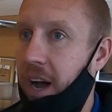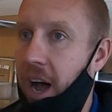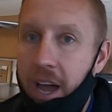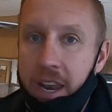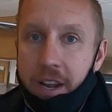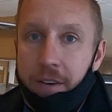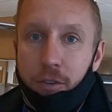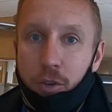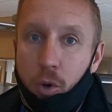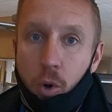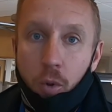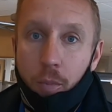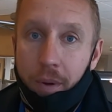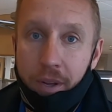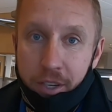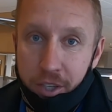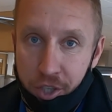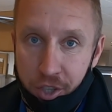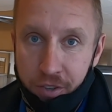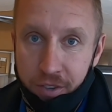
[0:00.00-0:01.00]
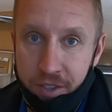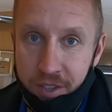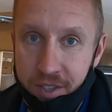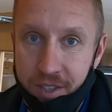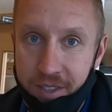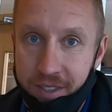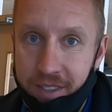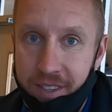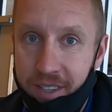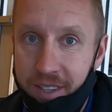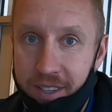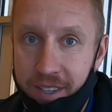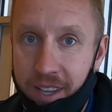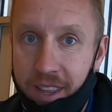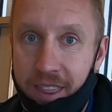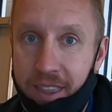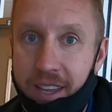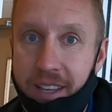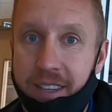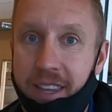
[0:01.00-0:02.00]
I never called my insurance to,
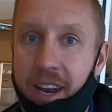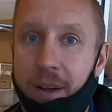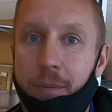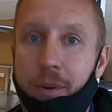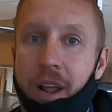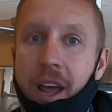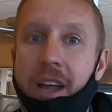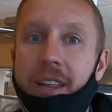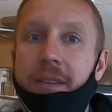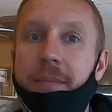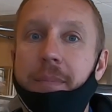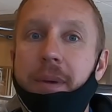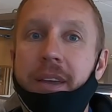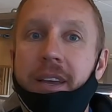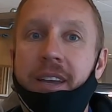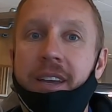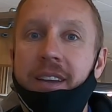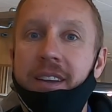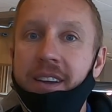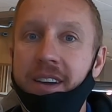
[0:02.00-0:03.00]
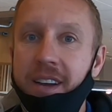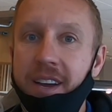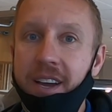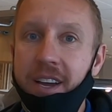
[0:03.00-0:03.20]
to think that I would have had to make